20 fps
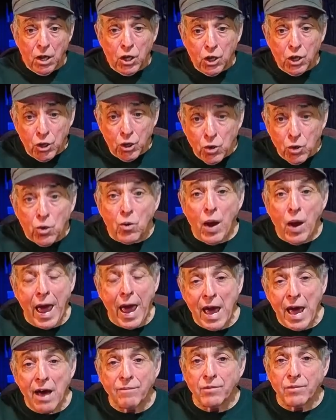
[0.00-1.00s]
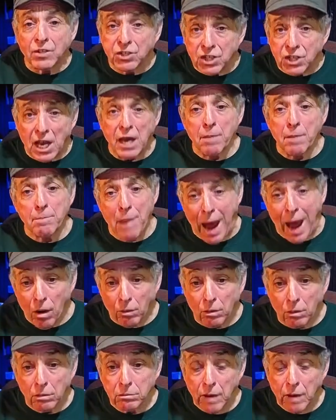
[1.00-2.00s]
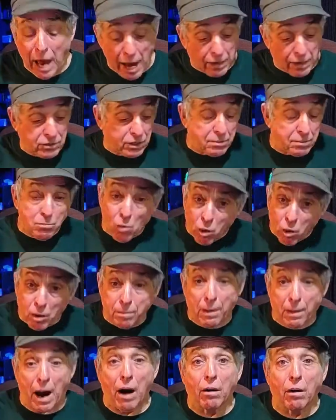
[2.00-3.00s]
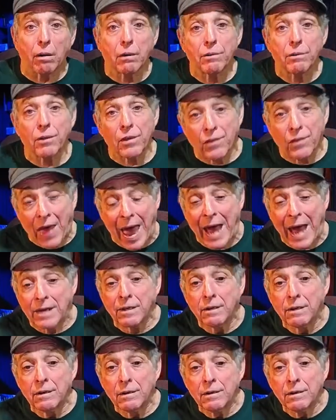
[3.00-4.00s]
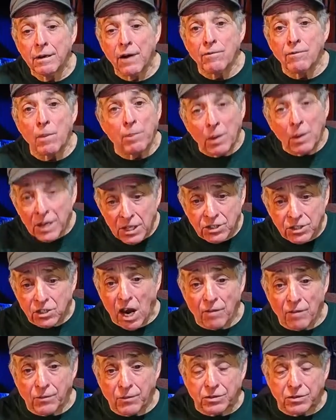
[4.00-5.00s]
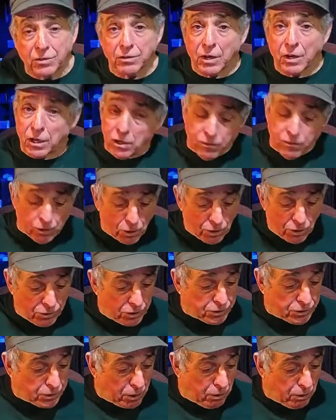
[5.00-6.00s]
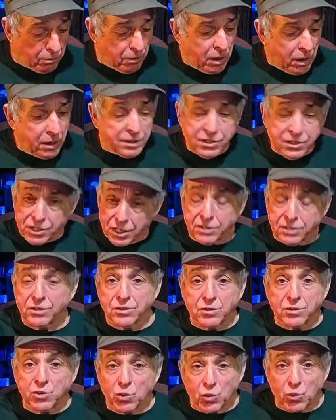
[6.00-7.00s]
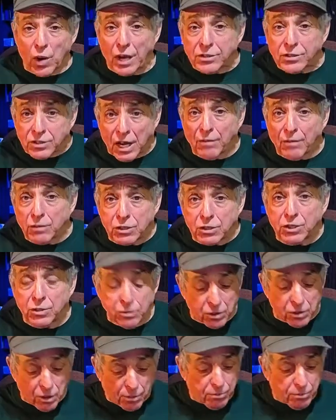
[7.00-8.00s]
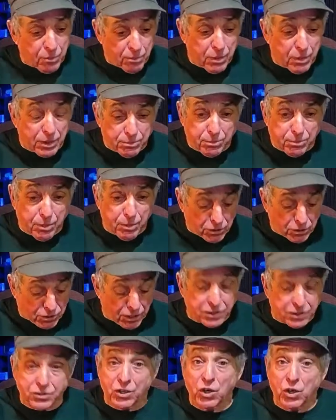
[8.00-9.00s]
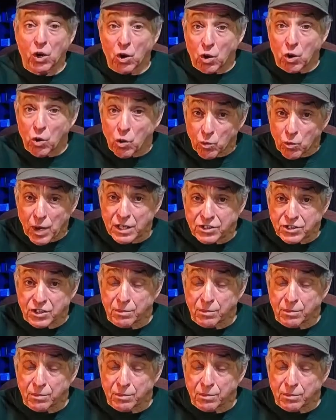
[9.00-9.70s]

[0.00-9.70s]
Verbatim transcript: you have the same power, actually more power than that of a police officer. Now, you've heard of the term citizen's arrest, haven't you? you know, a citizen can go arrest